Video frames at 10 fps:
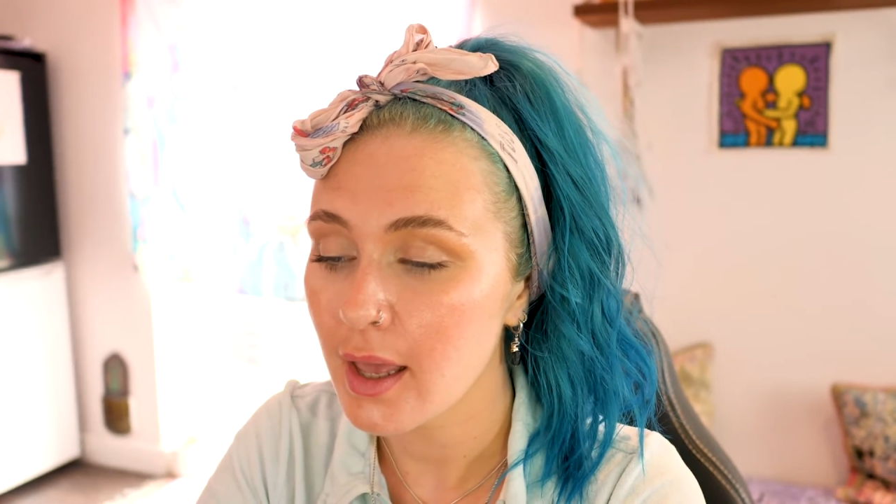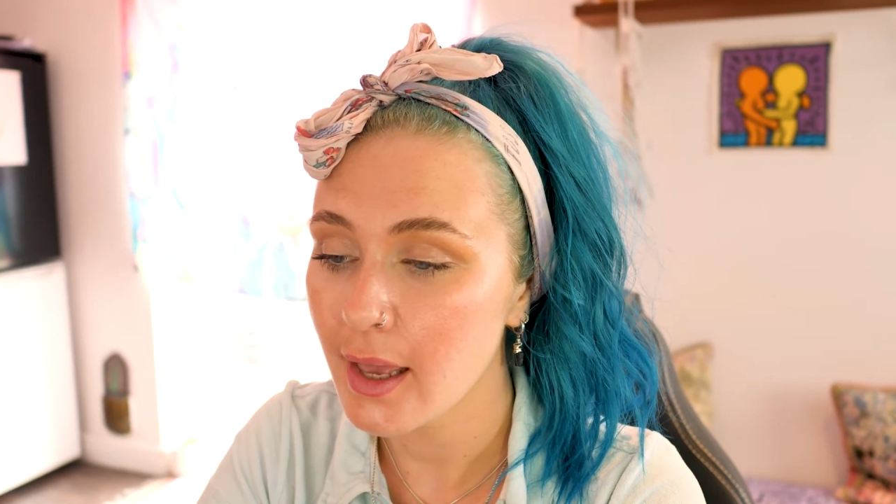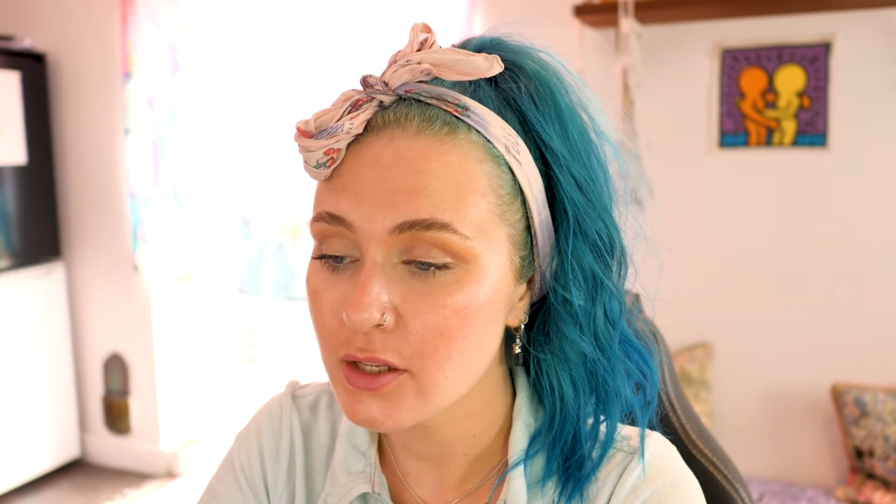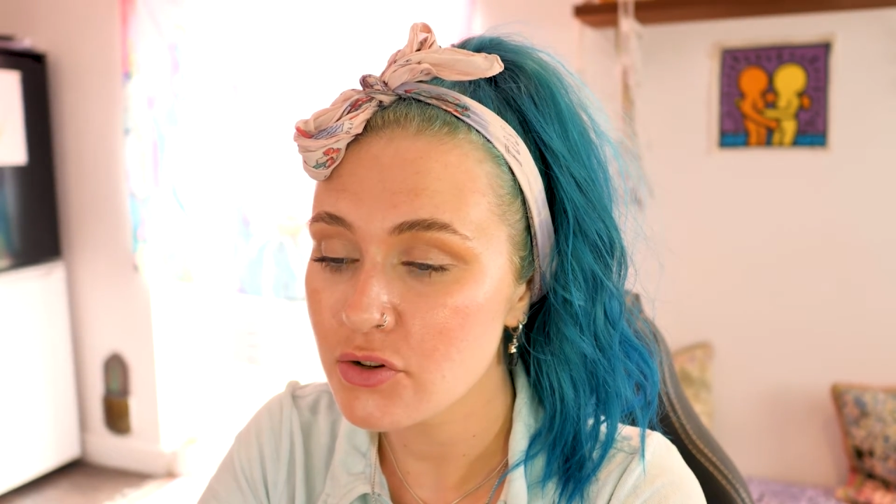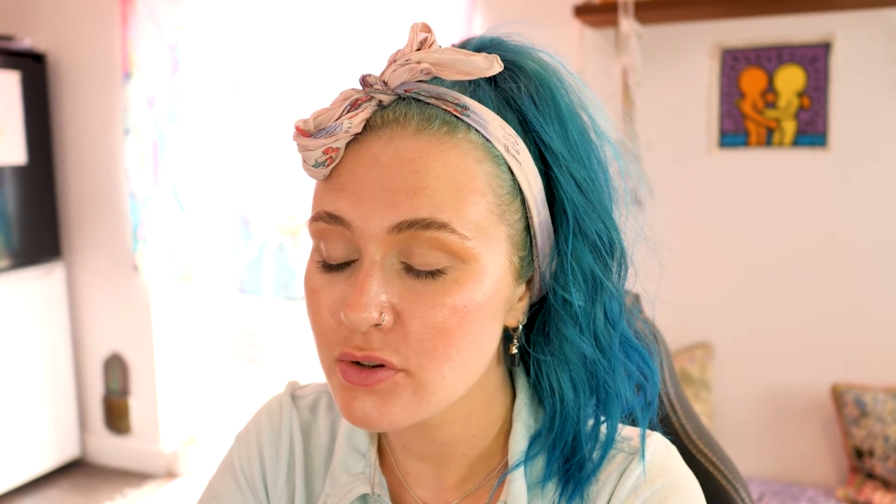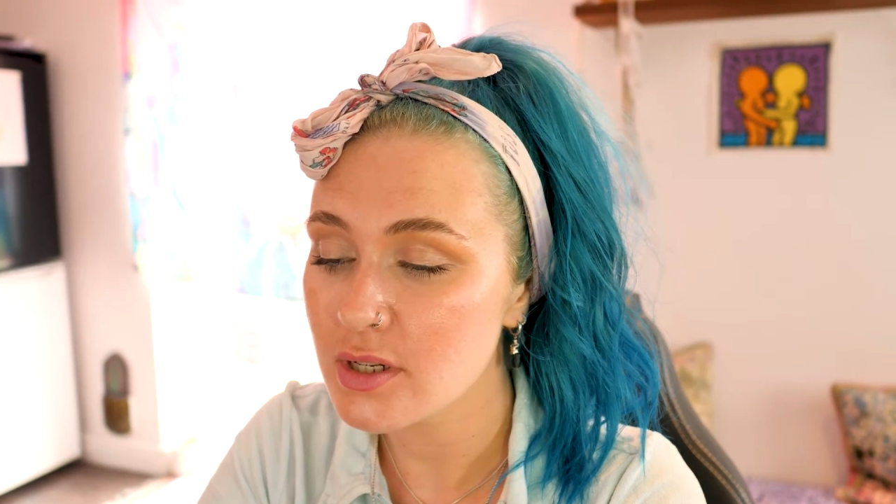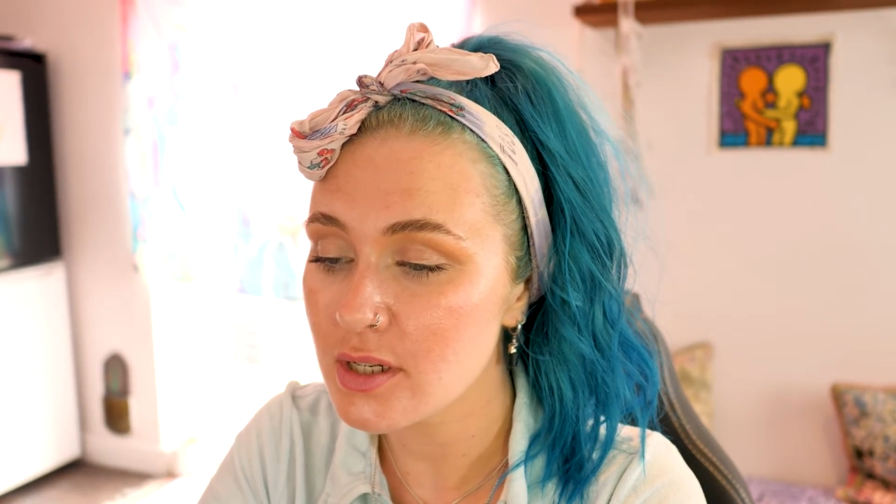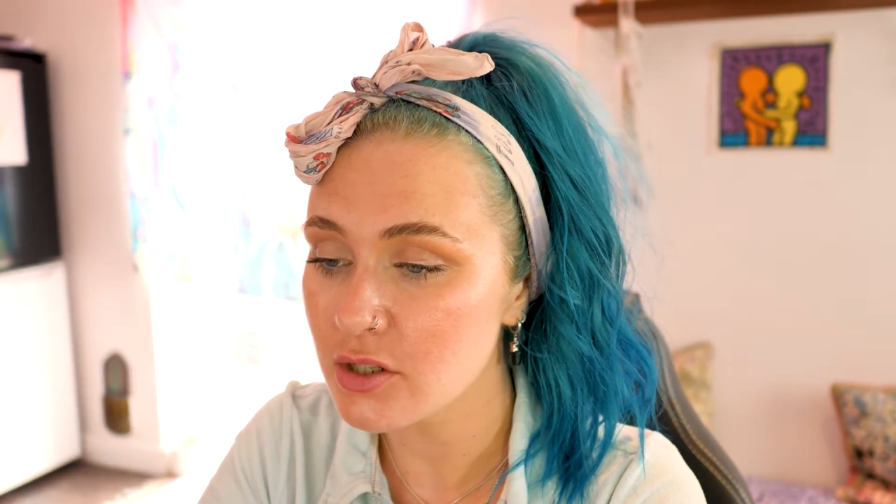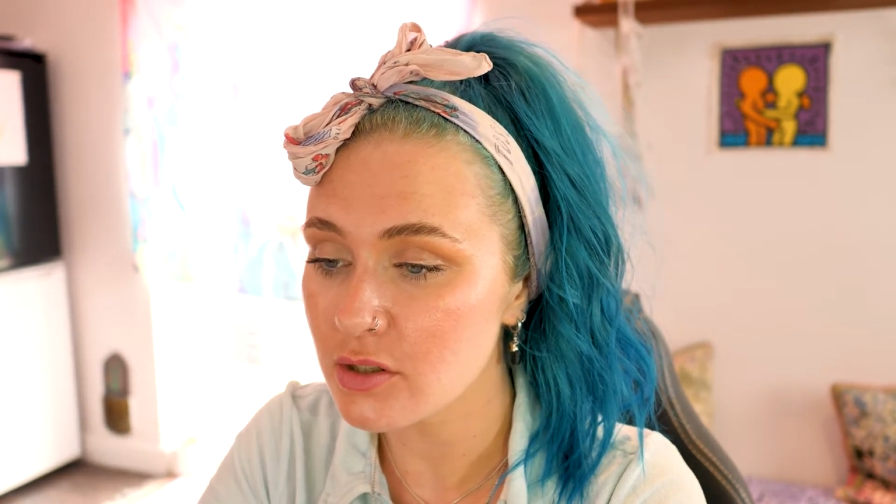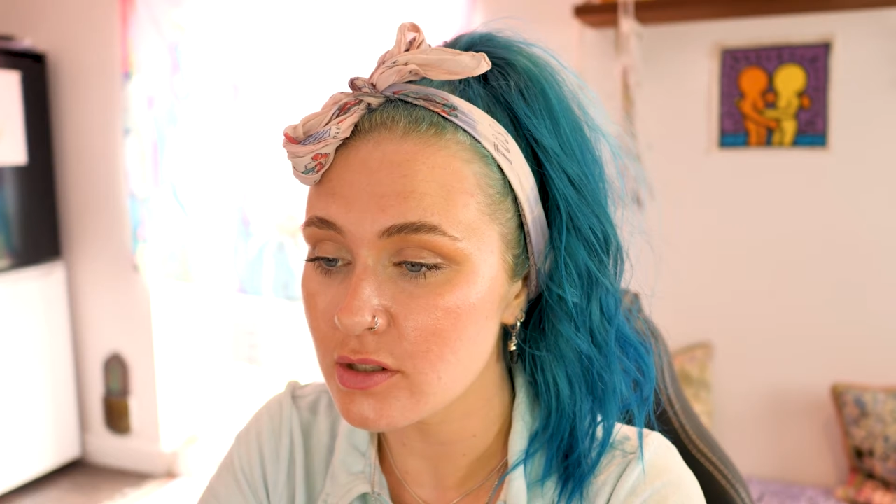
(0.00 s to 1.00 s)
Ancient
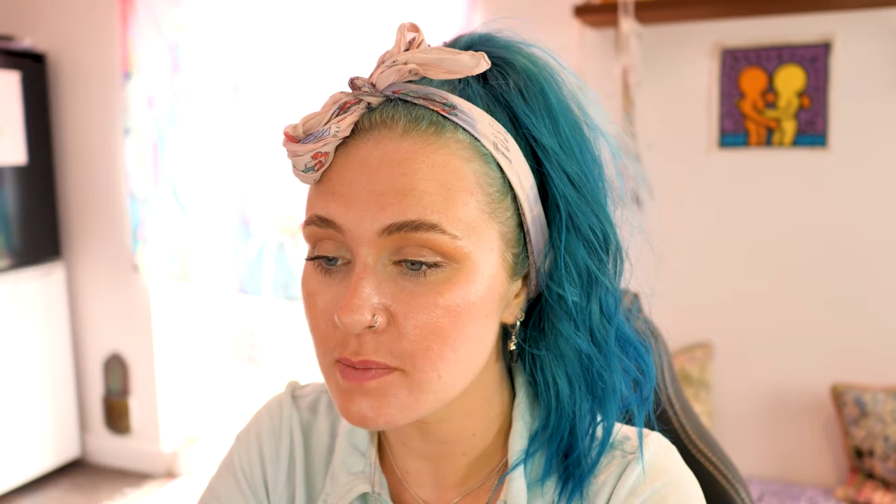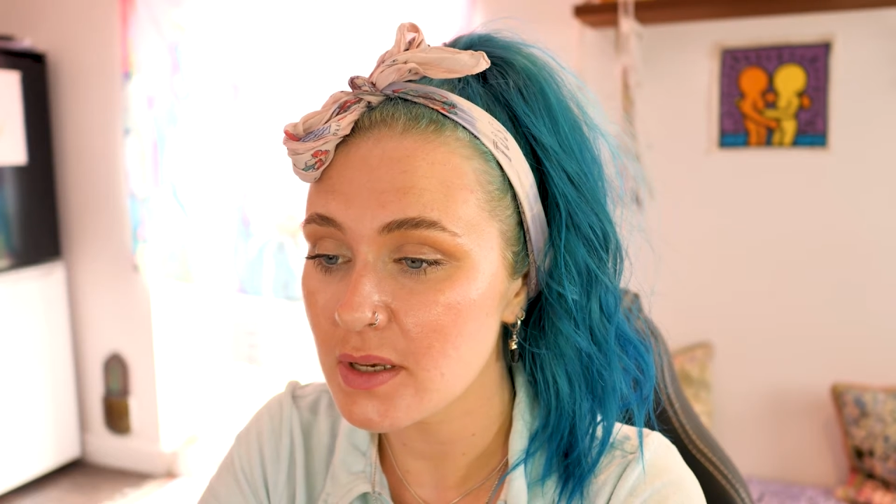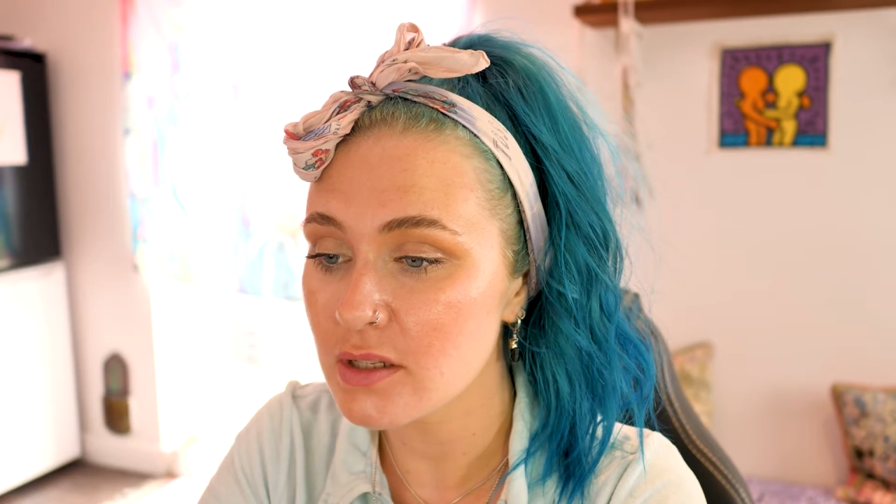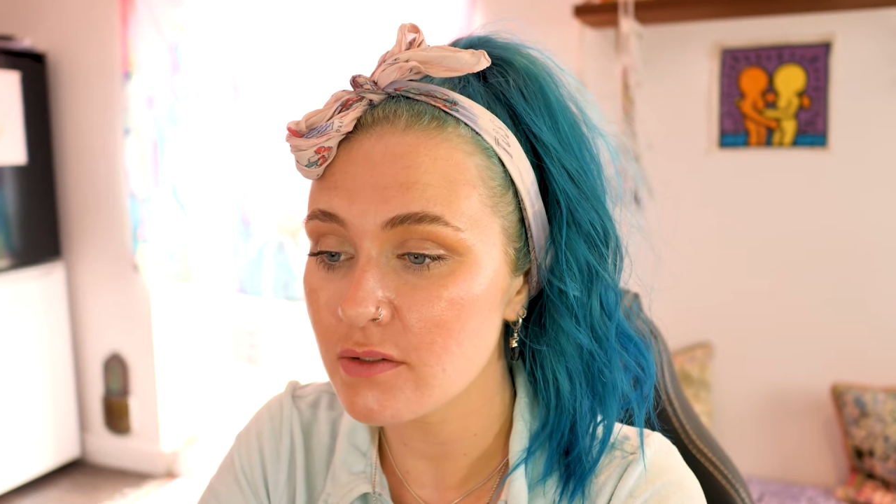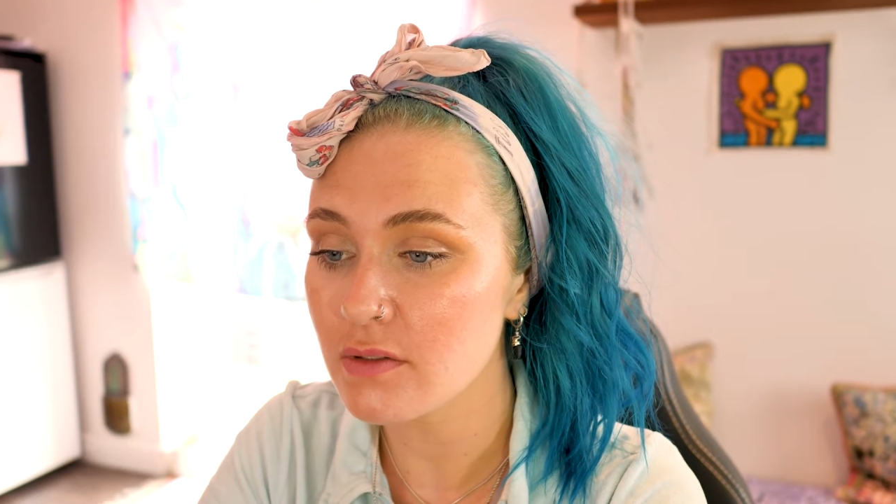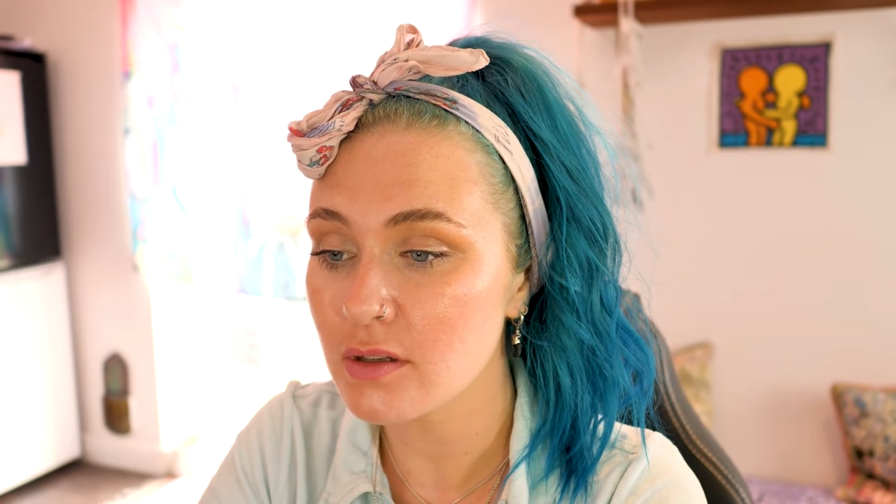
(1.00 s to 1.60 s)
tradition speaks of